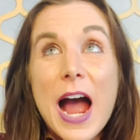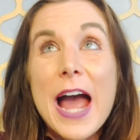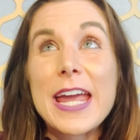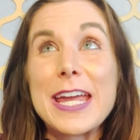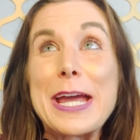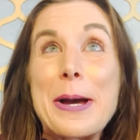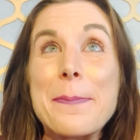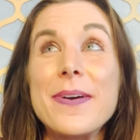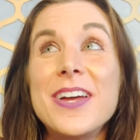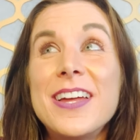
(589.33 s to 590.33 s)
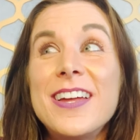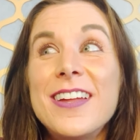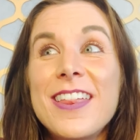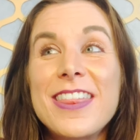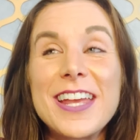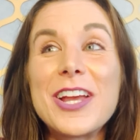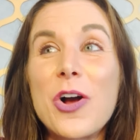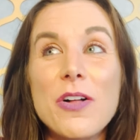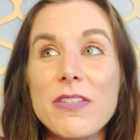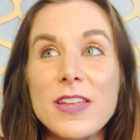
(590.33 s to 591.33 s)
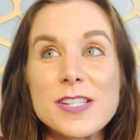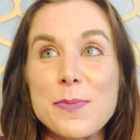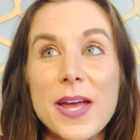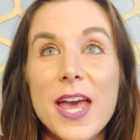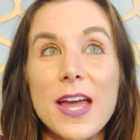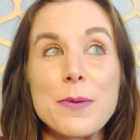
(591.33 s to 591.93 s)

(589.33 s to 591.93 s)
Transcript: I am thinking all the things in my head.